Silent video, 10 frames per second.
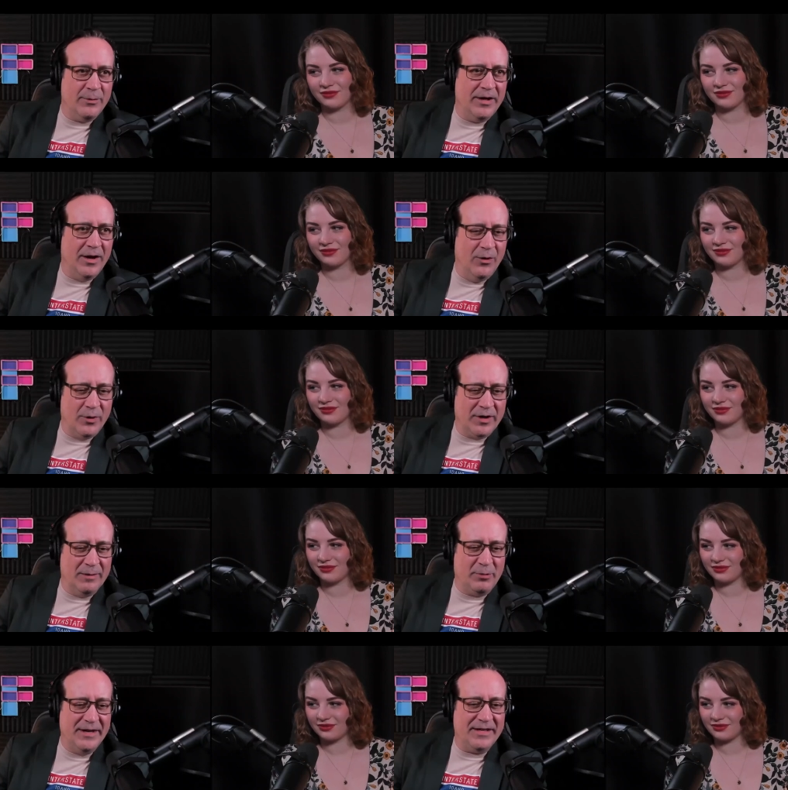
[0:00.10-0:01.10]
Speaker 1: we go. We're going
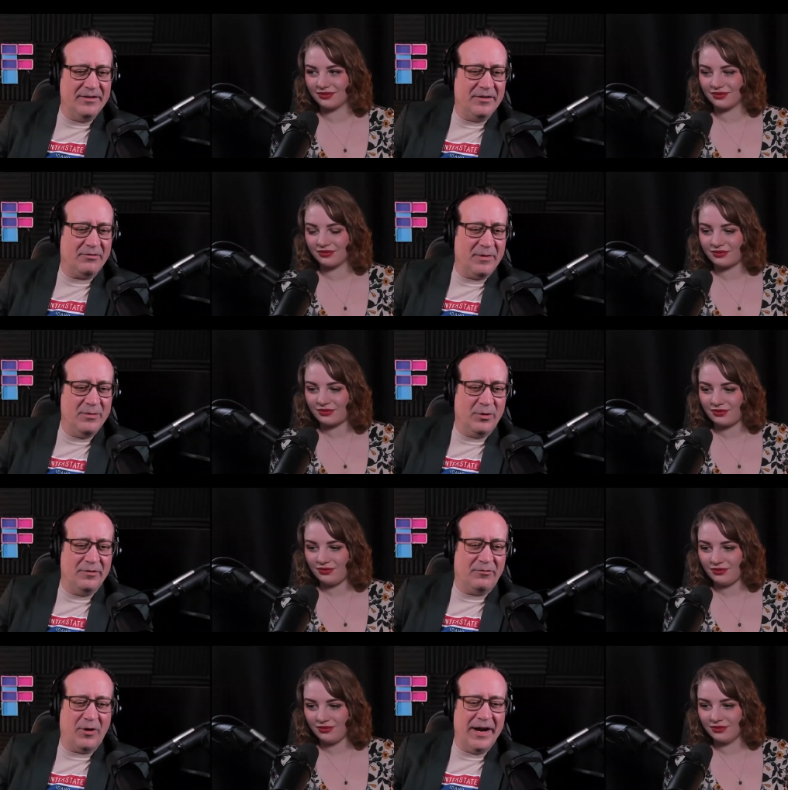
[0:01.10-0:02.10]
to break down the three
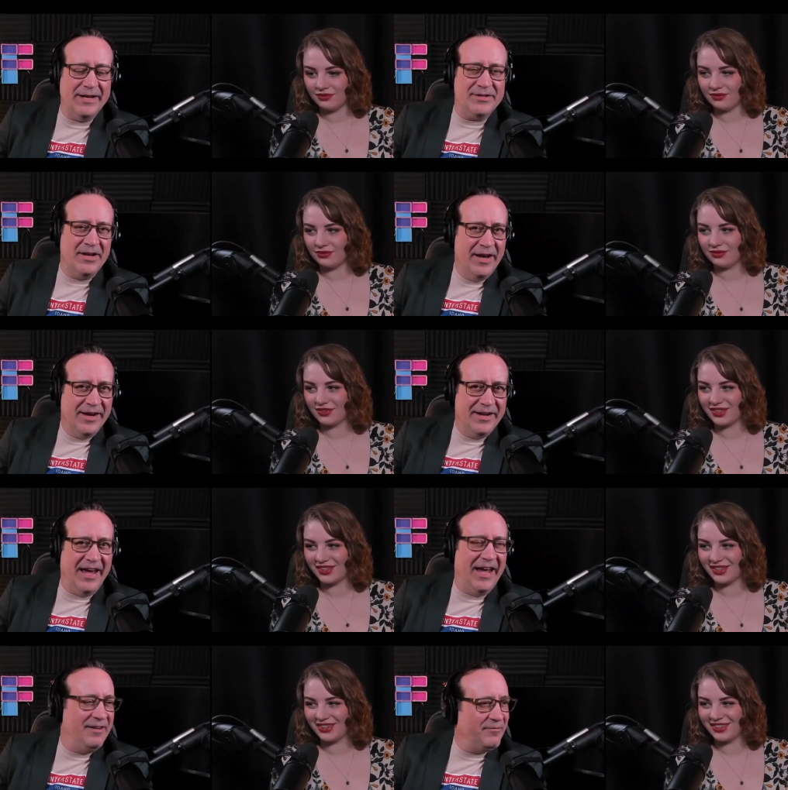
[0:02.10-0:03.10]
word phrase
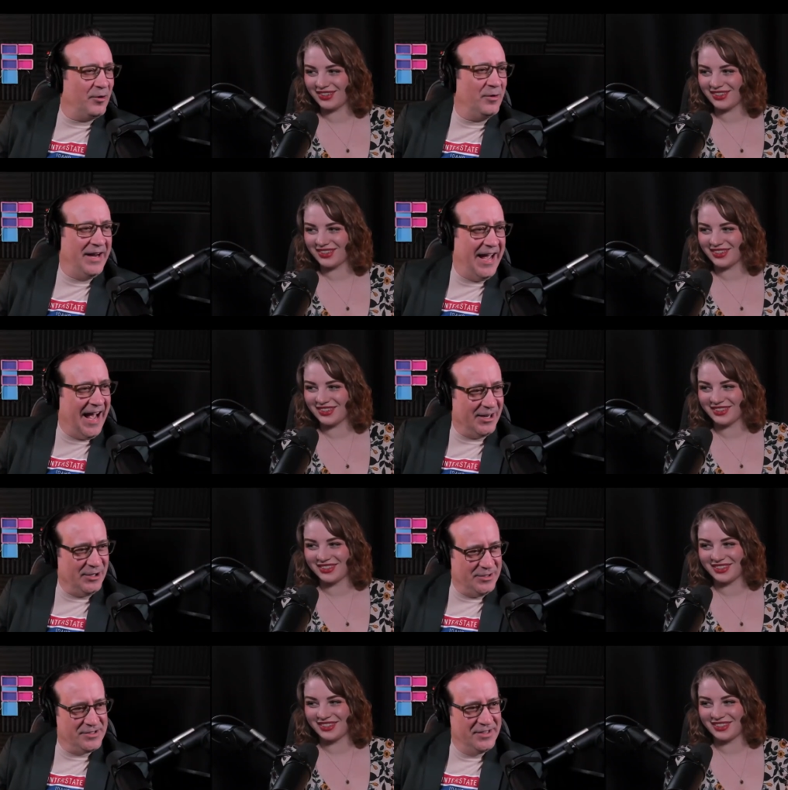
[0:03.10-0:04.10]
gay furry
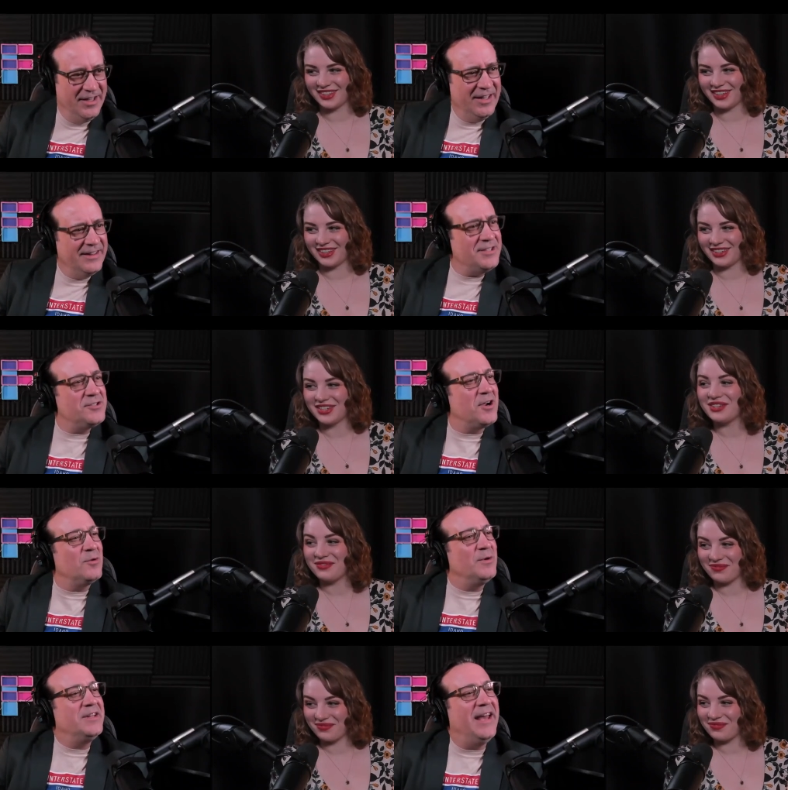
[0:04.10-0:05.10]
hackers. Let's
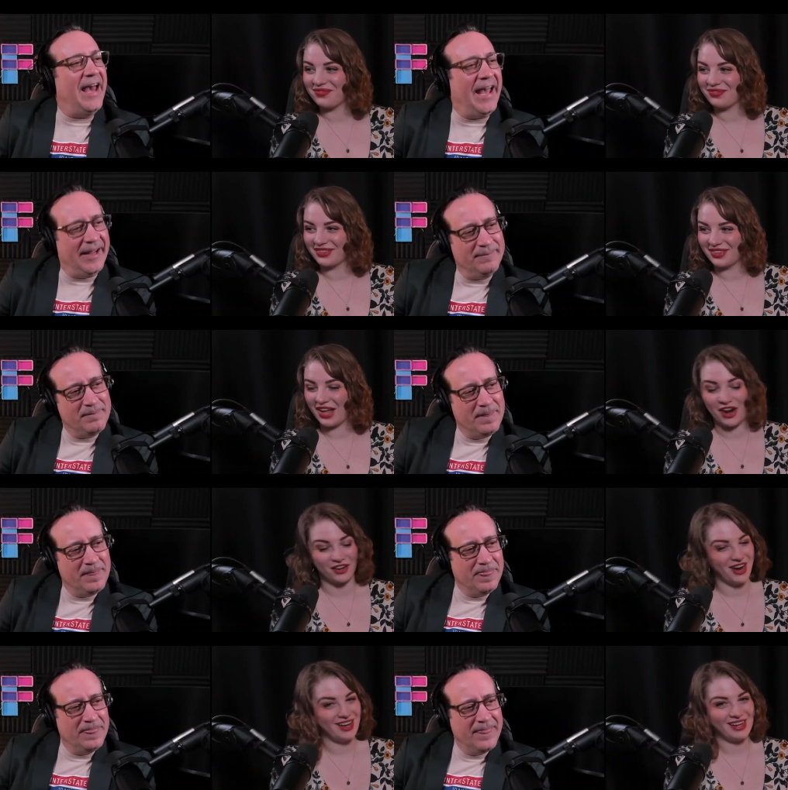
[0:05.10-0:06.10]
start with gay.
Speaker 2: All
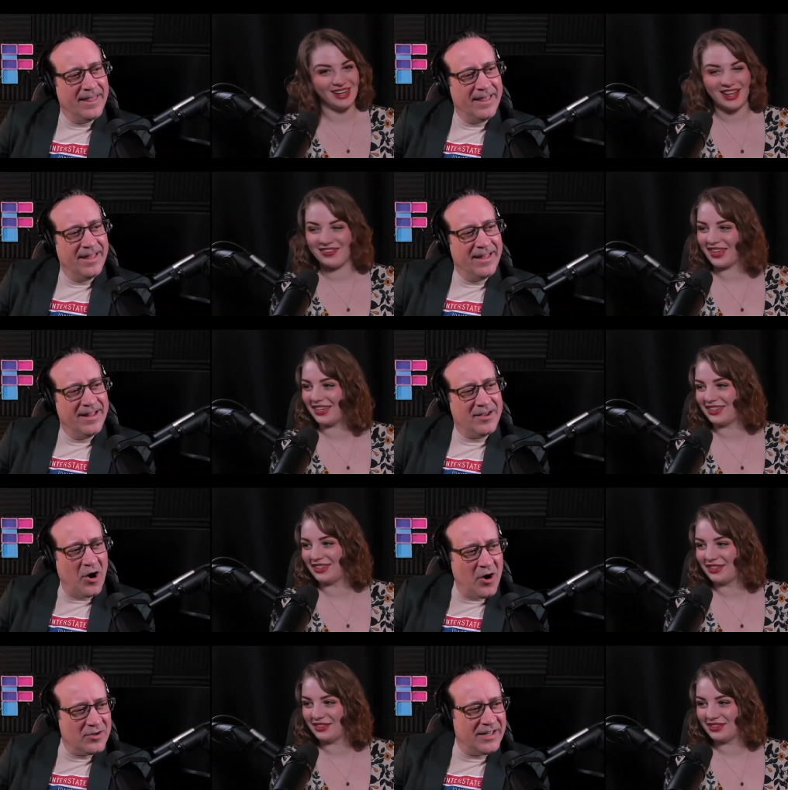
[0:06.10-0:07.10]
right. I love it.
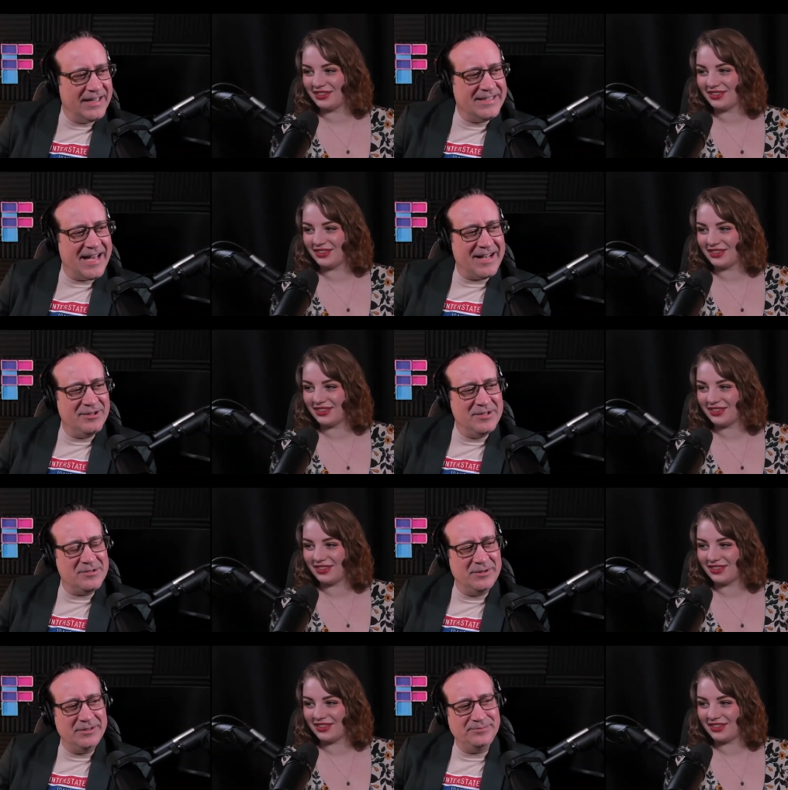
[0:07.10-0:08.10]
Speaker 1: Carl, can I tackle
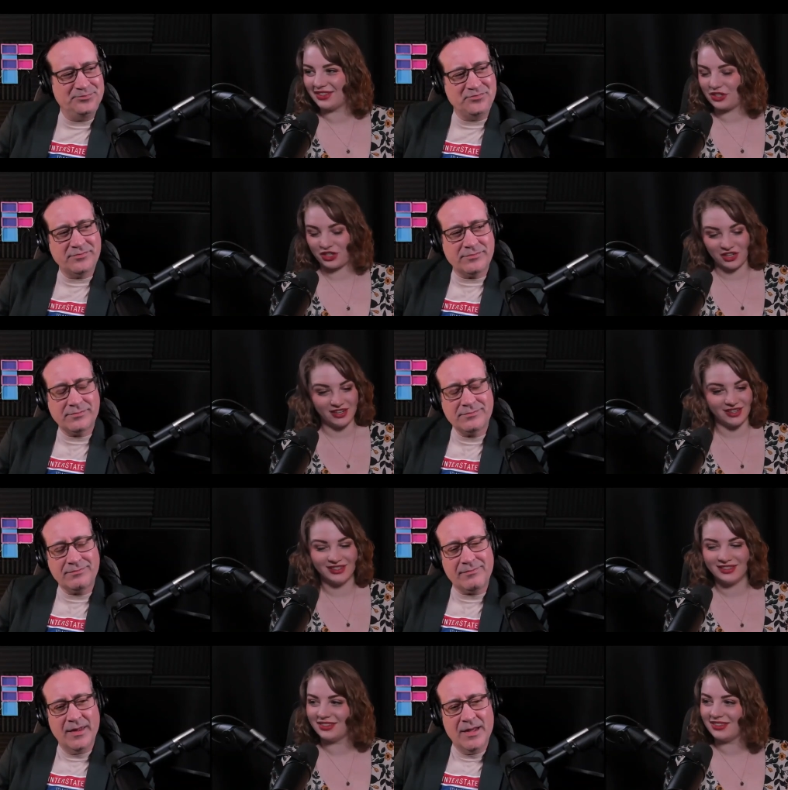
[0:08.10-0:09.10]
this one?
Speaker 2: Sure.
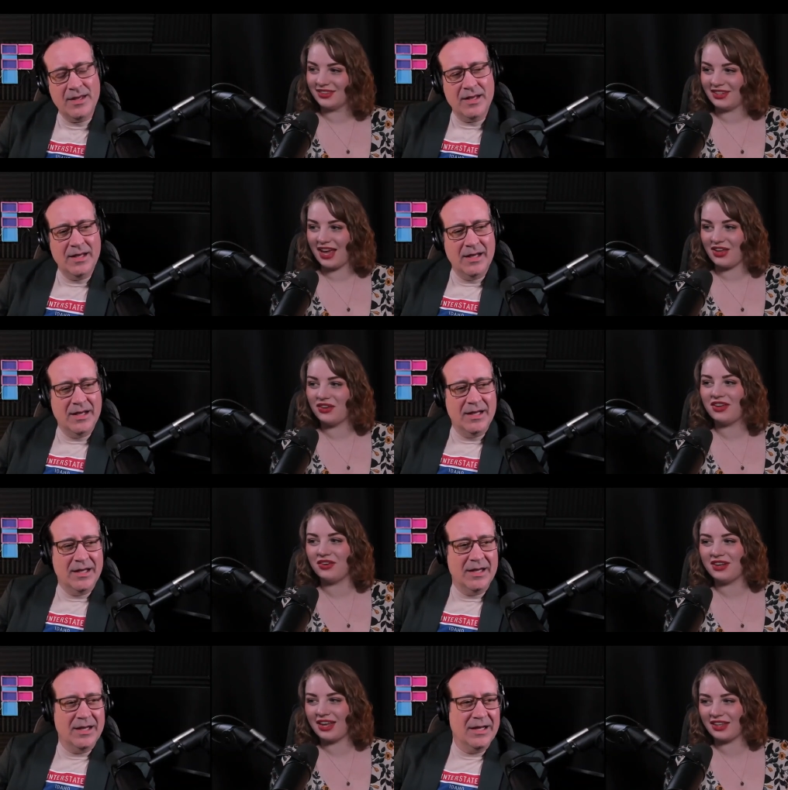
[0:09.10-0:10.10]
Yeah, you, you
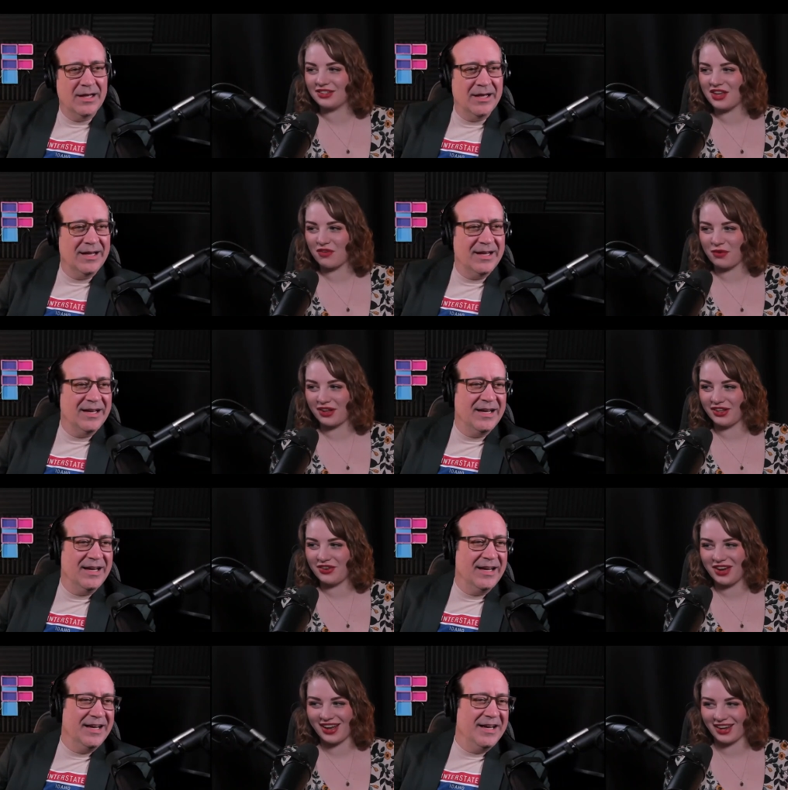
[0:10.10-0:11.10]
can take the softball. You got